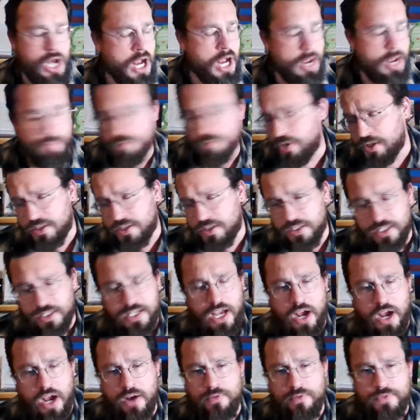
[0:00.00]

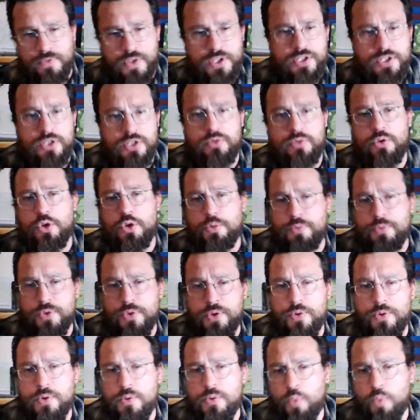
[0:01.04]
Obviously, of this group,
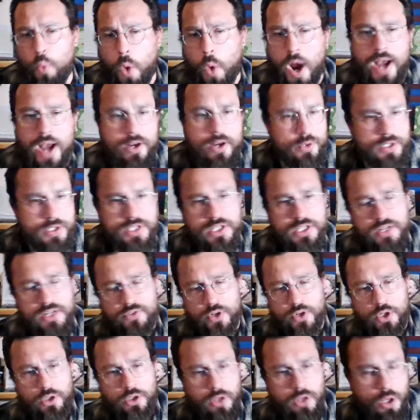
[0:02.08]
the wide
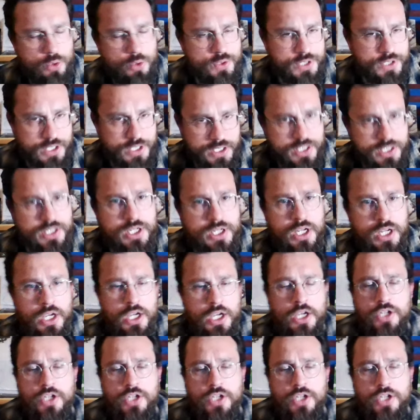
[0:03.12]
receiver closest